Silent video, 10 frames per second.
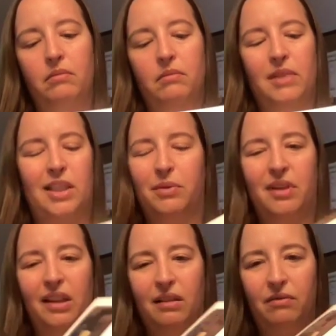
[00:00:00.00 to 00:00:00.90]
mixed with
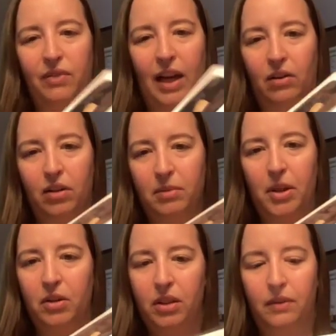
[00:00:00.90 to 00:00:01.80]
like flour and some
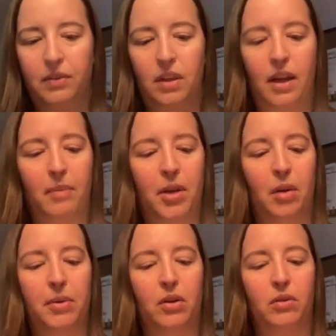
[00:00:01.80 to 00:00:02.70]
other stuff to
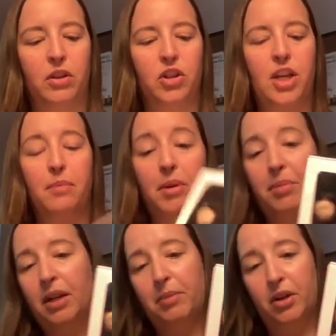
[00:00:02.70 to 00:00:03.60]
help it hold its shape, but
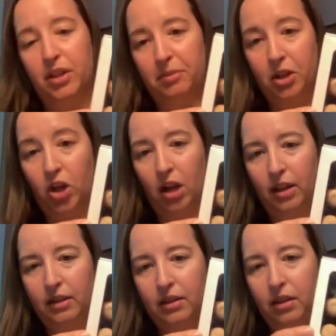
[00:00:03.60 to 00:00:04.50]
peanut butter dipped in
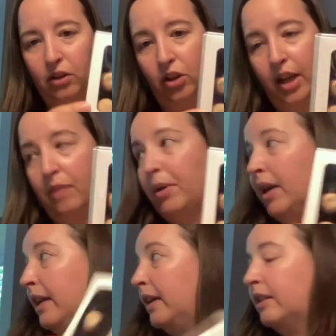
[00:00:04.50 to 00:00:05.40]
chocolate to look like a
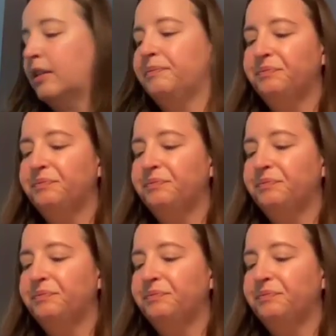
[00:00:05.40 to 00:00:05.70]
Buckeye nut.